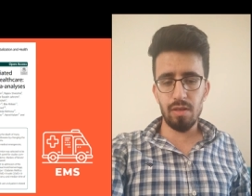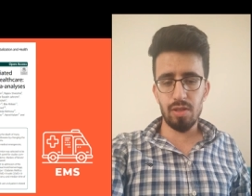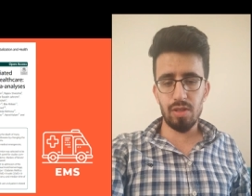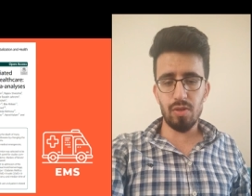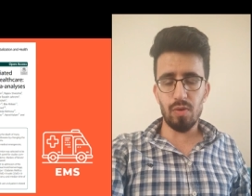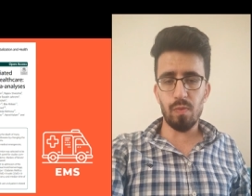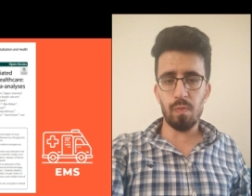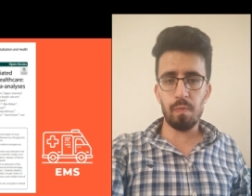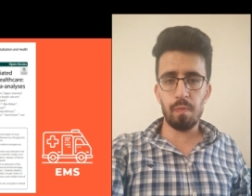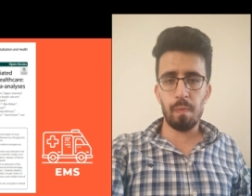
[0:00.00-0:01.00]
So
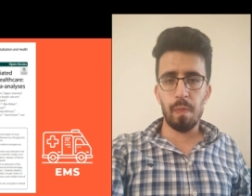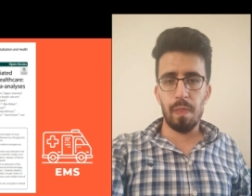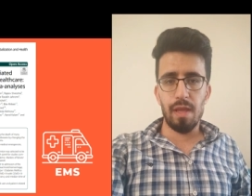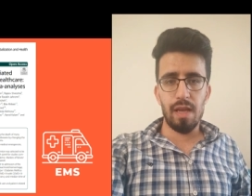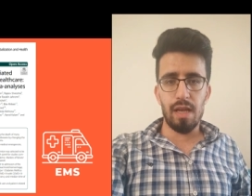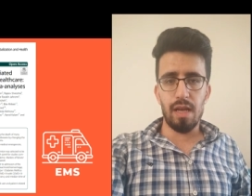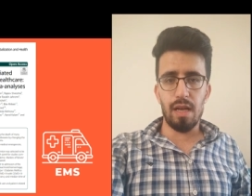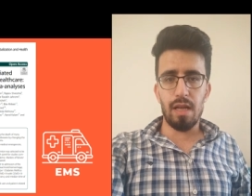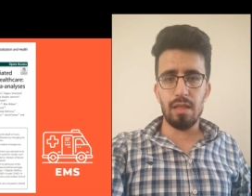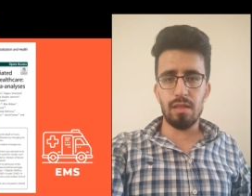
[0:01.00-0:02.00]

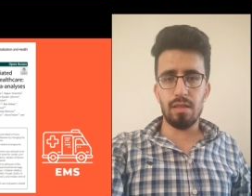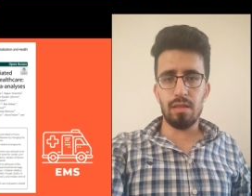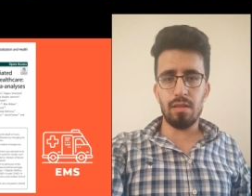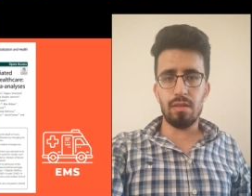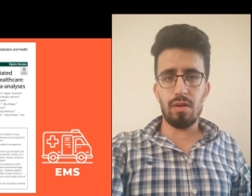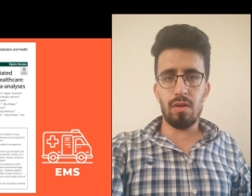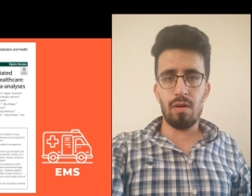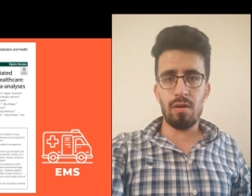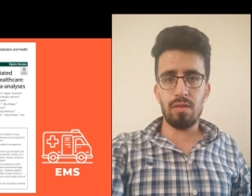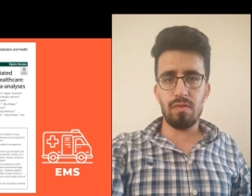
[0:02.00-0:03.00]
let's
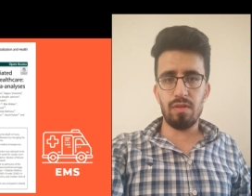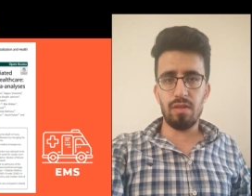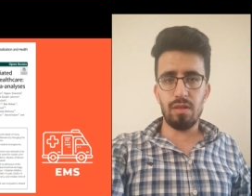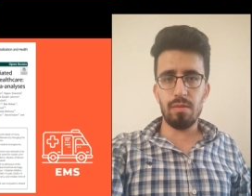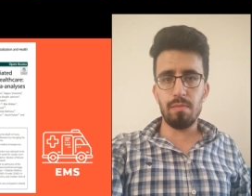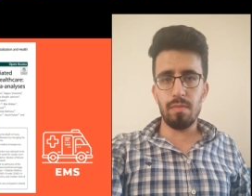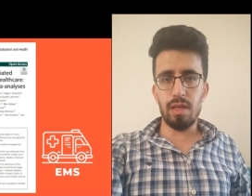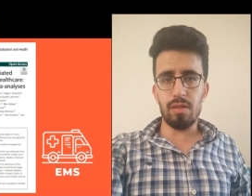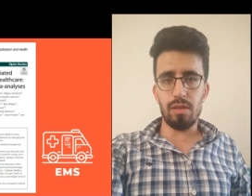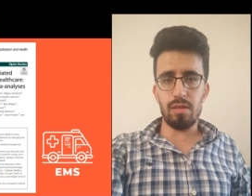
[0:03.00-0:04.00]
start with the
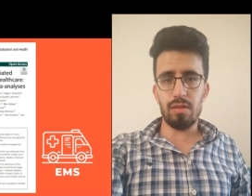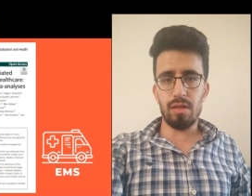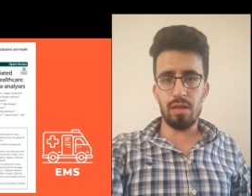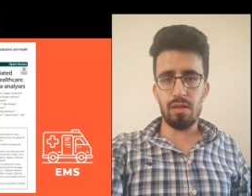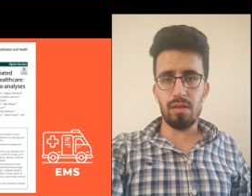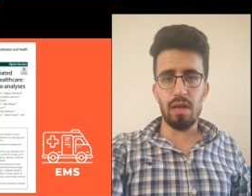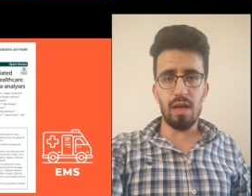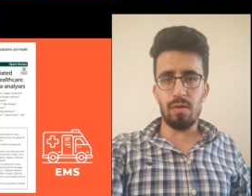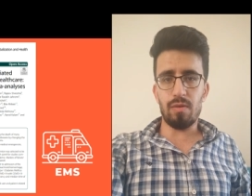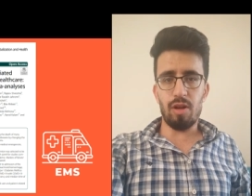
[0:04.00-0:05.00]
methods, and
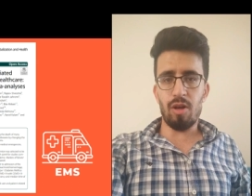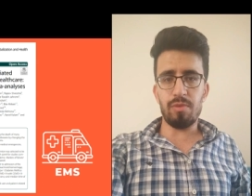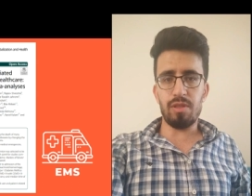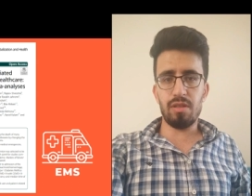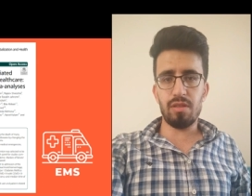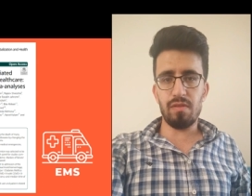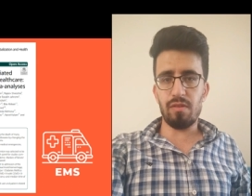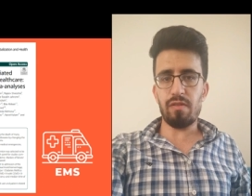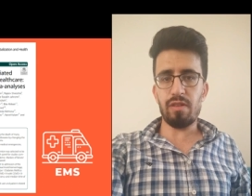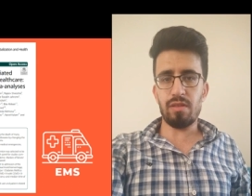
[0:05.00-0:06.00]
our objective
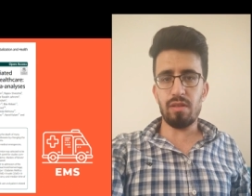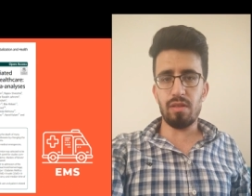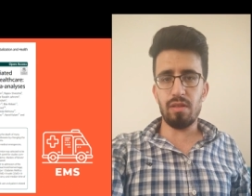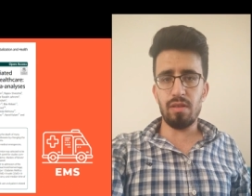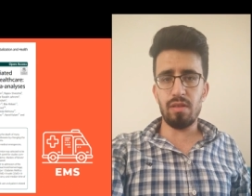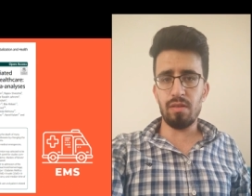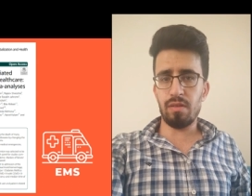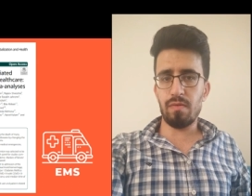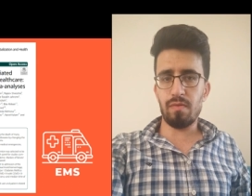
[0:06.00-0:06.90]
of a study